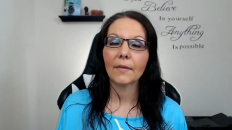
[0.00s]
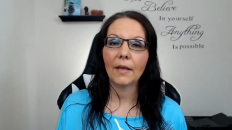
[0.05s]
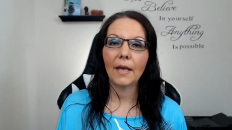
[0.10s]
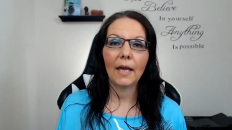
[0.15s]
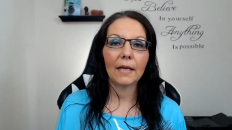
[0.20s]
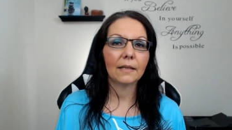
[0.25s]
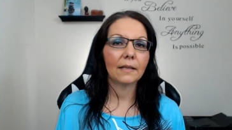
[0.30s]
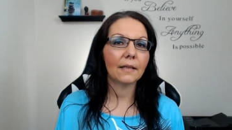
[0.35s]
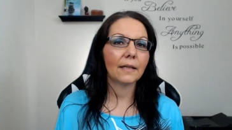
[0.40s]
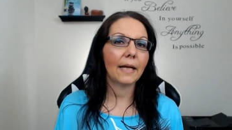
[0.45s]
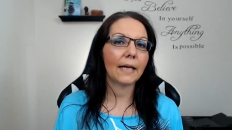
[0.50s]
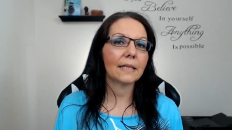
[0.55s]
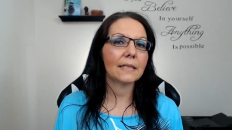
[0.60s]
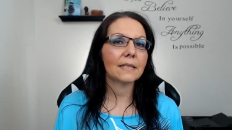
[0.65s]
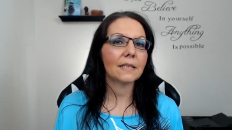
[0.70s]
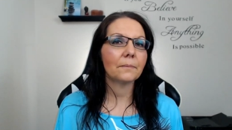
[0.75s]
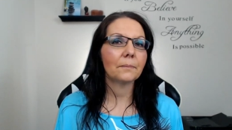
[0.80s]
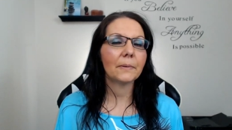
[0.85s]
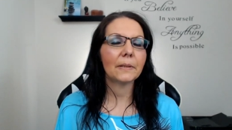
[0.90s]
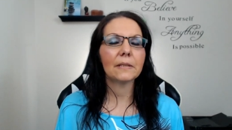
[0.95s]
And the next
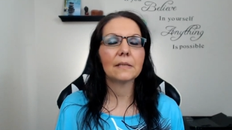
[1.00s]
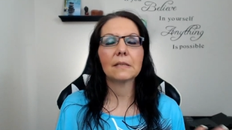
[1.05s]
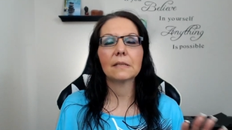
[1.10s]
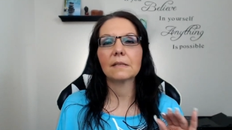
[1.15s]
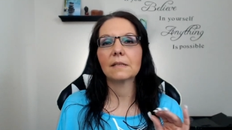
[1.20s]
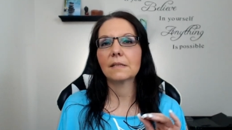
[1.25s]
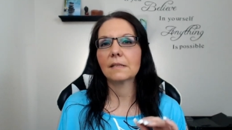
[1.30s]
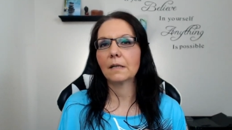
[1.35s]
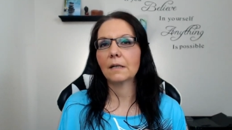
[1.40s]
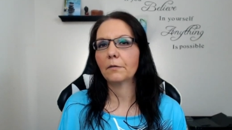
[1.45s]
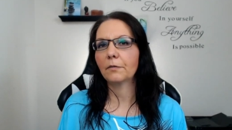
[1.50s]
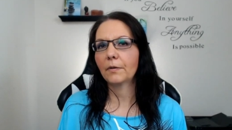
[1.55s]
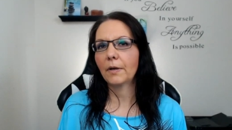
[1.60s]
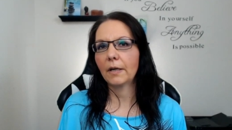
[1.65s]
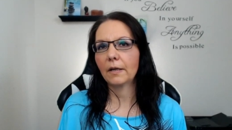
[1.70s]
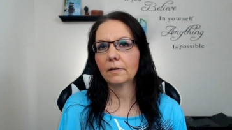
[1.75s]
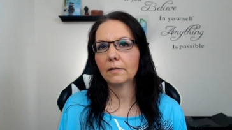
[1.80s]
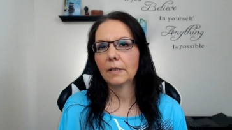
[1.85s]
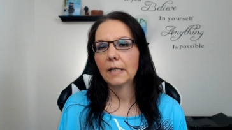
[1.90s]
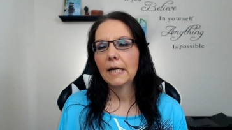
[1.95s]
tip is
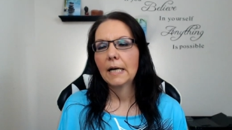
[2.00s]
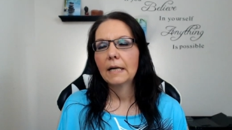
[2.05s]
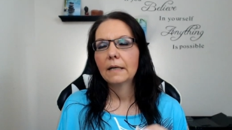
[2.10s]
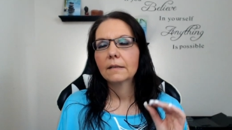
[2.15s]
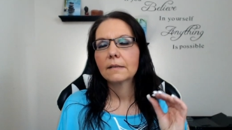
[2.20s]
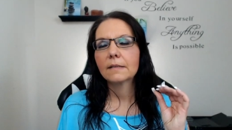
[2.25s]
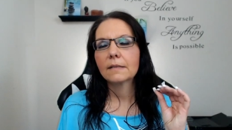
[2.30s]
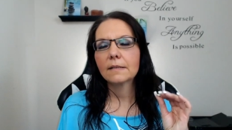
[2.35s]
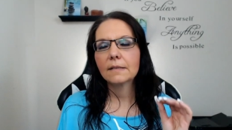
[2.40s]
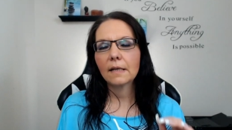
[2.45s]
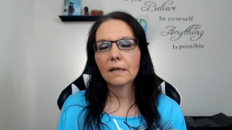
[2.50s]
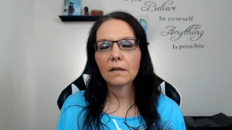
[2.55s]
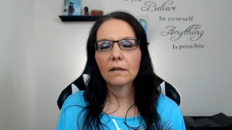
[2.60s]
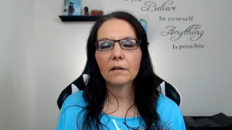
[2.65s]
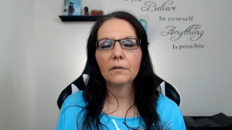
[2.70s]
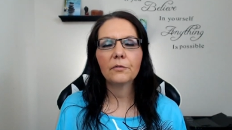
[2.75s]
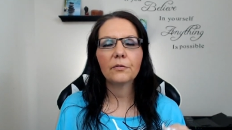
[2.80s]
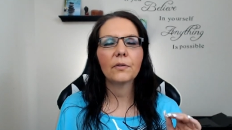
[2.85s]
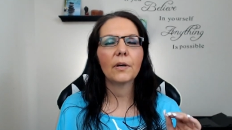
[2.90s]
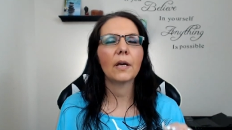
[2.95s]
self-care.
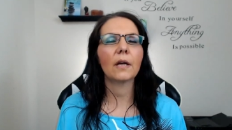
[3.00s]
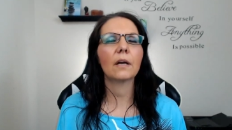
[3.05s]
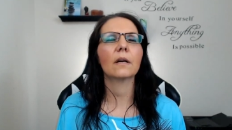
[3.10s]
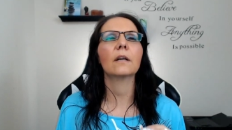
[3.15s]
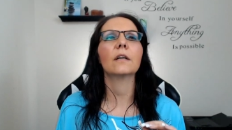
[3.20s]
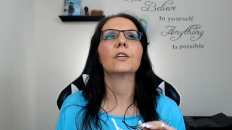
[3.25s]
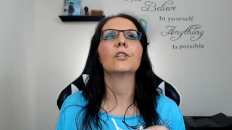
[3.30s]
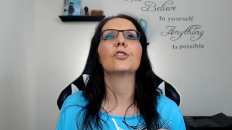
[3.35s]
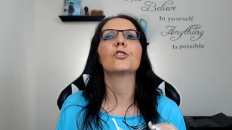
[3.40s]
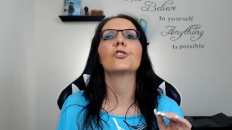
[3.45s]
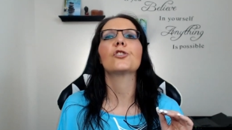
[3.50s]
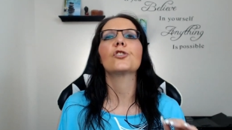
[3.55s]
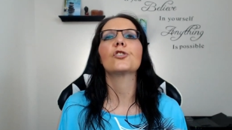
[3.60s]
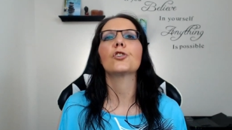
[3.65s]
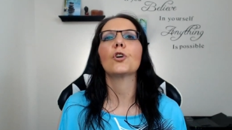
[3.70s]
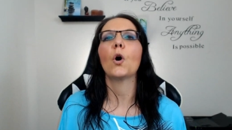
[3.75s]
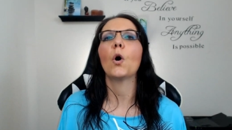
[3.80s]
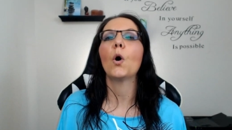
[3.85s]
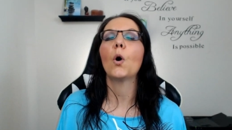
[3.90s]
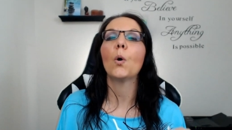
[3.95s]
Self-care is
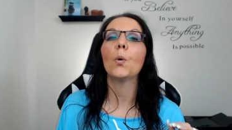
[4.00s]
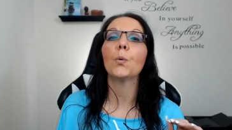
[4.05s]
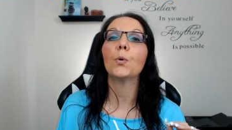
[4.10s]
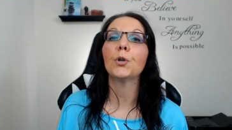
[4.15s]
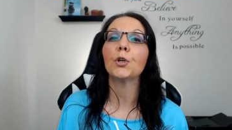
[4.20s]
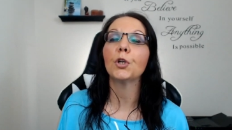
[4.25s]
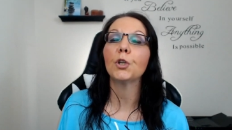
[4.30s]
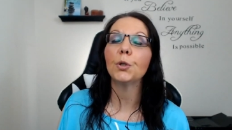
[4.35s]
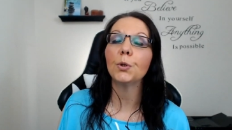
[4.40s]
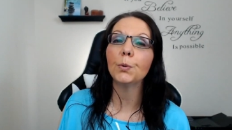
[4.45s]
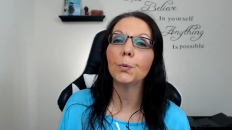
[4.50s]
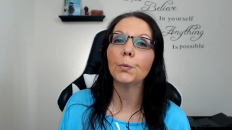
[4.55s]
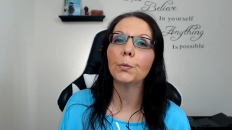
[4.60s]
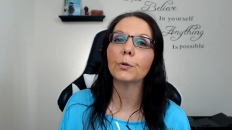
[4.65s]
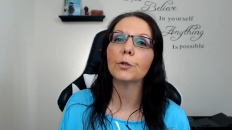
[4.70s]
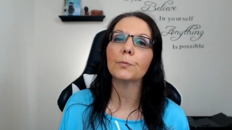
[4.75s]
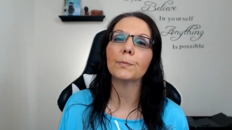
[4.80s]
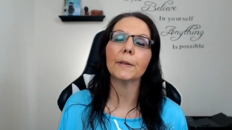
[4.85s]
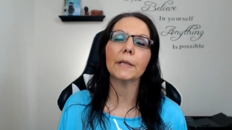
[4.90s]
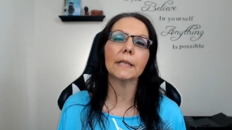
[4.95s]
so
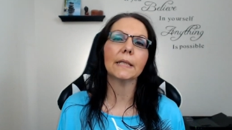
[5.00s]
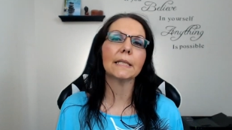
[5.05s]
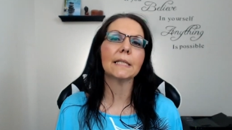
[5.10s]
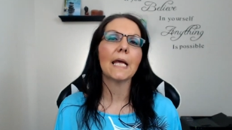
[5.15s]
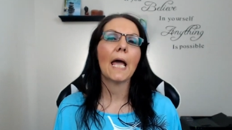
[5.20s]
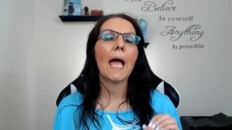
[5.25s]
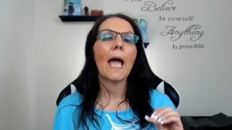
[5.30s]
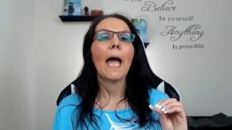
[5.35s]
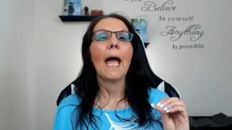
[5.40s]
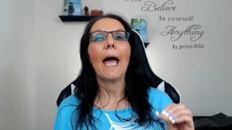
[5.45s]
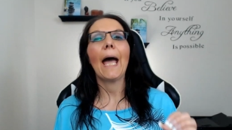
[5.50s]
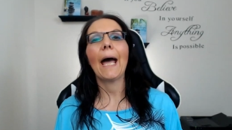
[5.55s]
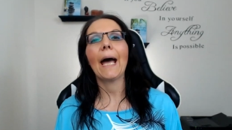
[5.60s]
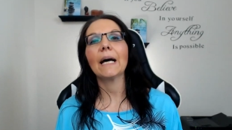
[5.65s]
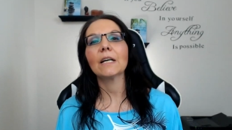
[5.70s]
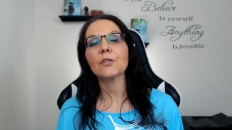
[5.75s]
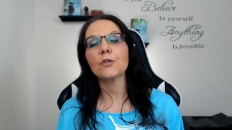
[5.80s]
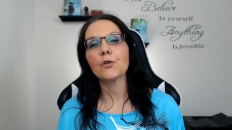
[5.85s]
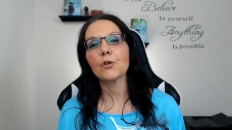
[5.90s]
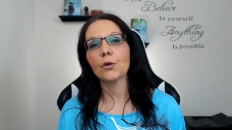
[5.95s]
huge because
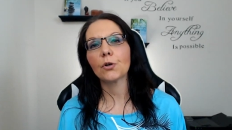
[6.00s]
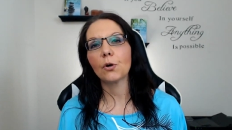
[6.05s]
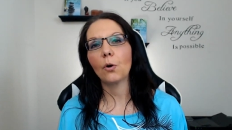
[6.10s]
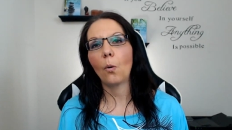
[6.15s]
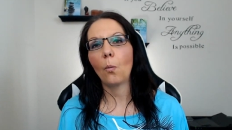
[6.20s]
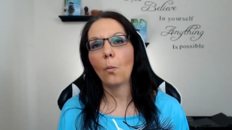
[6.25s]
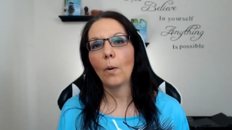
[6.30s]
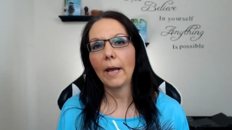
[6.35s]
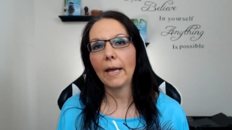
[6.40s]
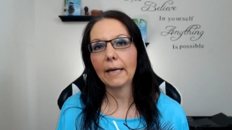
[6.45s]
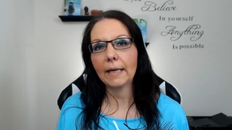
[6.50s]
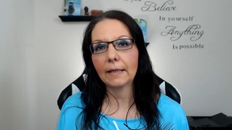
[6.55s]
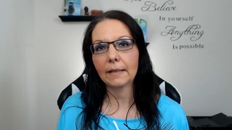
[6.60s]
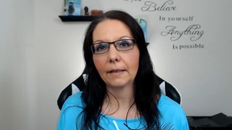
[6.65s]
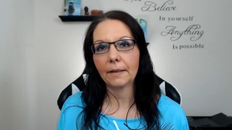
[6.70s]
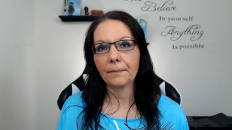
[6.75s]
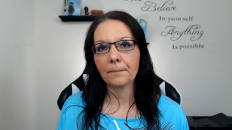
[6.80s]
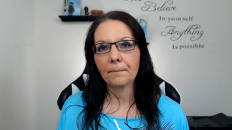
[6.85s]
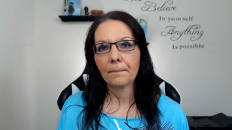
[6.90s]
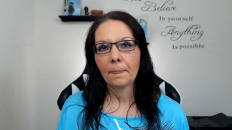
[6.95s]
as you're
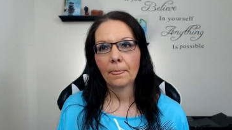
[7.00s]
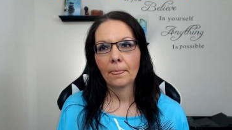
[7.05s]
awakening,